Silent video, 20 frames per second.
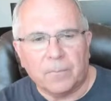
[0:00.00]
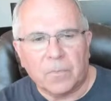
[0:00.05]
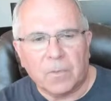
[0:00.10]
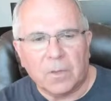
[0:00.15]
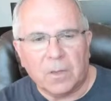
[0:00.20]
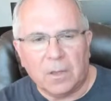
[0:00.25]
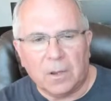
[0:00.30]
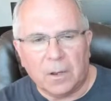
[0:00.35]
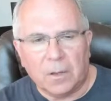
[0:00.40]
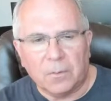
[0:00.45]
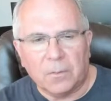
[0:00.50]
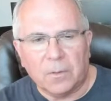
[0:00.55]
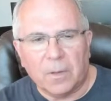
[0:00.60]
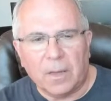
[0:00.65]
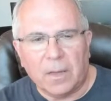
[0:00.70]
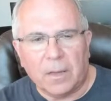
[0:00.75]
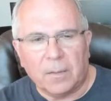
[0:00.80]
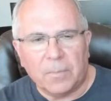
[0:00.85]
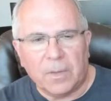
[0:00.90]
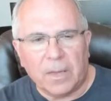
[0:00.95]
you know,
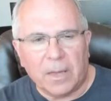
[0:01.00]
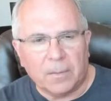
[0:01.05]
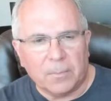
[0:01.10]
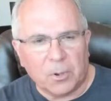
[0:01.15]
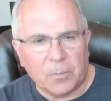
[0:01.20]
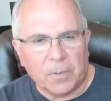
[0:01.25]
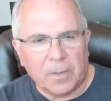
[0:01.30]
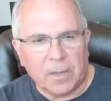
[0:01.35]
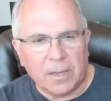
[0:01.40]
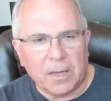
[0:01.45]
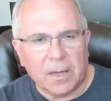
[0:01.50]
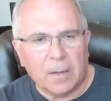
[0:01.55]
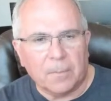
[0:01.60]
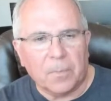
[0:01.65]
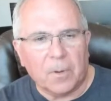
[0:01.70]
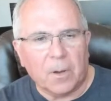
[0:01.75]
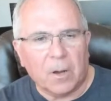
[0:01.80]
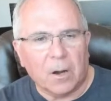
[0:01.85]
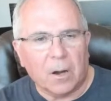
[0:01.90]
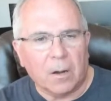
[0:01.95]
and be able to pick up
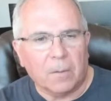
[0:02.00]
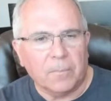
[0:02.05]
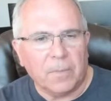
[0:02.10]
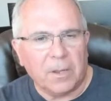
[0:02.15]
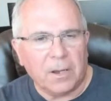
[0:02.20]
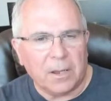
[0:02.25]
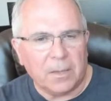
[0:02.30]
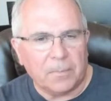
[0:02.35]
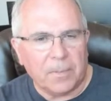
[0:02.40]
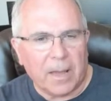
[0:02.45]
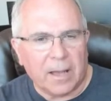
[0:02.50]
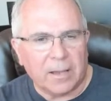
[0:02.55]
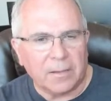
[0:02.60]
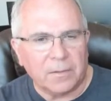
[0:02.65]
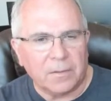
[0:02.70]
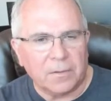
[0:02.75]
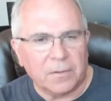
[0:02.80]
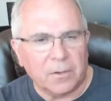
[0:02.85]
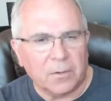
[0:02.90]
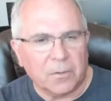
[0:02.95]
our media
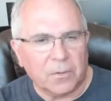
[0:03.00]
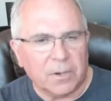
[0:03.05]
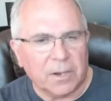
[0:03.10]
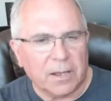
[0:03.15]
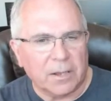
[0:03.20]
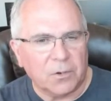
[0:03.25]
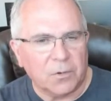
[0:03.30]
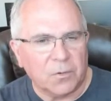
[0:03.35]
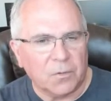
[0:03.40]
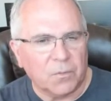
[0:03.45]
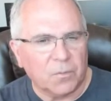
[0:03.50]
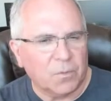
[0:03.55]
passes and credentials.